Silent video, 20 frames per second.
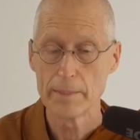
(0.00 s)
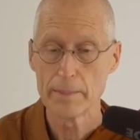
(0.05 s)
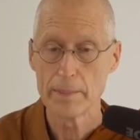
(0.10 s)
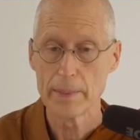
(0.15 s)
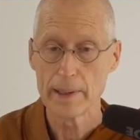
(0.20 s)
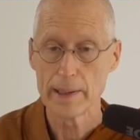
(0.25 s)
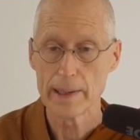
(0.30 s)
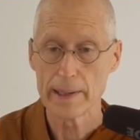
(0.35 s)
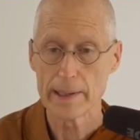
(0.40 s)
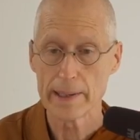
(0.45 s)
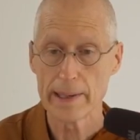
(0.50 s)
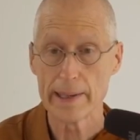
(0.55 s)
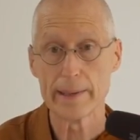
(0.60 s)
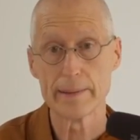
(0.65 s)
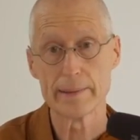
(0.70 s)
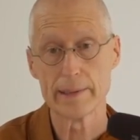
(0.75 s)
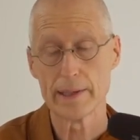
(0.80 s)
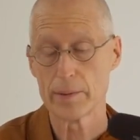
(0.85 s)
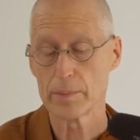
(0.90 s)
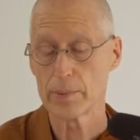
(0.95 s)
but
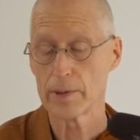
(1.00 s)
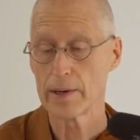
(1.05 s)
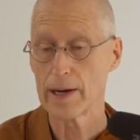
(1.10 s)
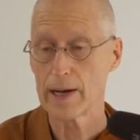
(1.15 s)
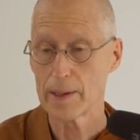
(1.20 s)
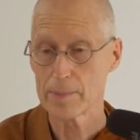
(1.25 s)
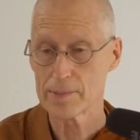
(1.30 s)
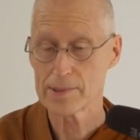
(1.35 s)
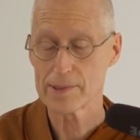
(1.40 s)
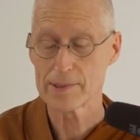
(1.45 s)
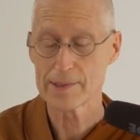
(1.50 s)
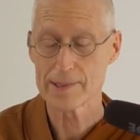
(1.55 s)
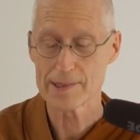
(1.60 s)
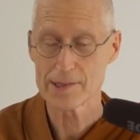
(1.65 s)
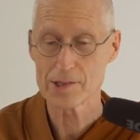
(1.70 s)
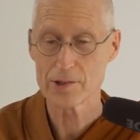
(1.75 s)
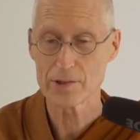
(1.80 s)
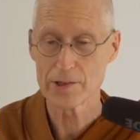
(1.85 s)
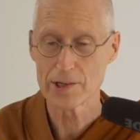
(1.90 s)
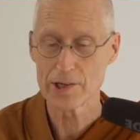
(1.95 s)
and, and perhaps
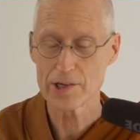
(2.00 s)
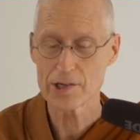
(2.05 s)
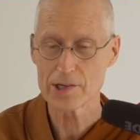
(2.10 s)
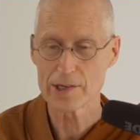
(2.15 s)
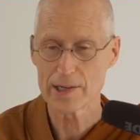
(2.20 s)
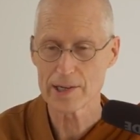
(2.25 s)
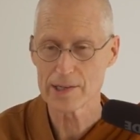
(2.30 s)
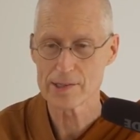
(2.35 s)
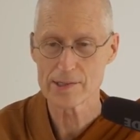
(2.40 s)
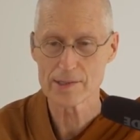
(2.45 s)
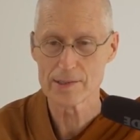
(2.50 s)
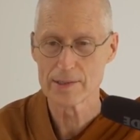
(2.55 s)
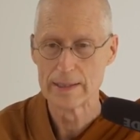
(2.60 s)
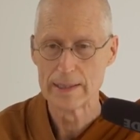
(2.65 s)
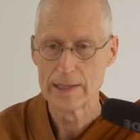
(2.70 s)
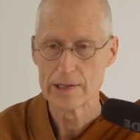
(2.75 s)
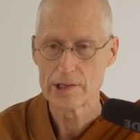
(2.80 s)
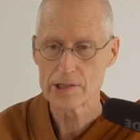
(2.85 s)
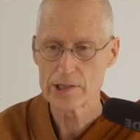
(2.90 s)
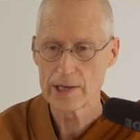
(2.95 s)
this tradition has
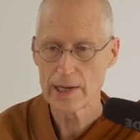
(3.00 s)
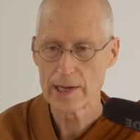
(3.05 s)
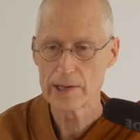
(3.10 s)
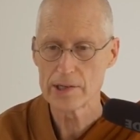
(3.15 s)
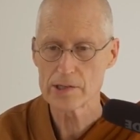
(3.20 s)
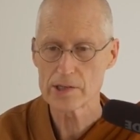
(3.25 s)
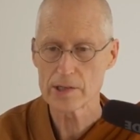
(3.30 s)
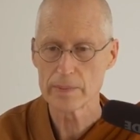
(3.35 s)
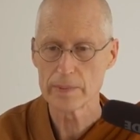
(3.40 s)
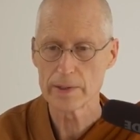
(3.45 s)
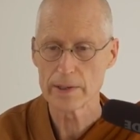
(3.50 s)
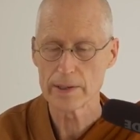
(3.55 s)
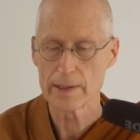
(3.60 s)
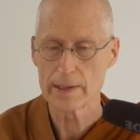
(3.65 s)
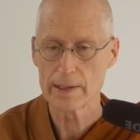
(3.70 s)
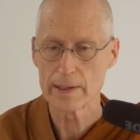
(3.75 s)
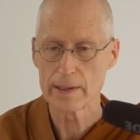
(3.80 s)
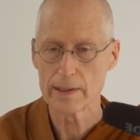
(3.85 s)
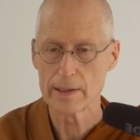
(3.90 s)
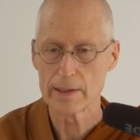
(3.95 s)
changed a bit
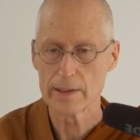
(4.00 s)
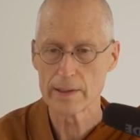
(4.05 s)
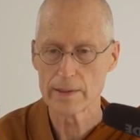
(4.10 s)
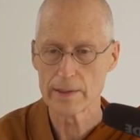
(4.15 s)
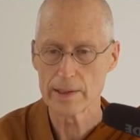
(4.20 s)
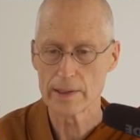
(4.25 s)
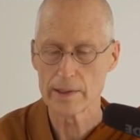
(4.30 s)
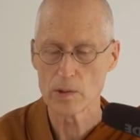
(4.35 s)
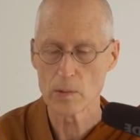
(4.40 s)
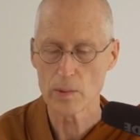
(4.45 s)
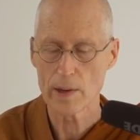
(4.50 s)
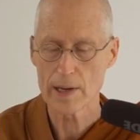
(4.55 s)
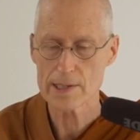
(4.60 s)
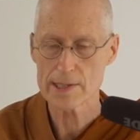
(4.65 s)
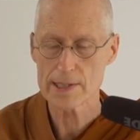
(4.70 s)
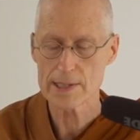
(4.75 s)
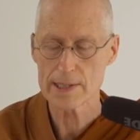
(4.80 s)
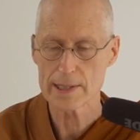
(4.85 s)
in, in the West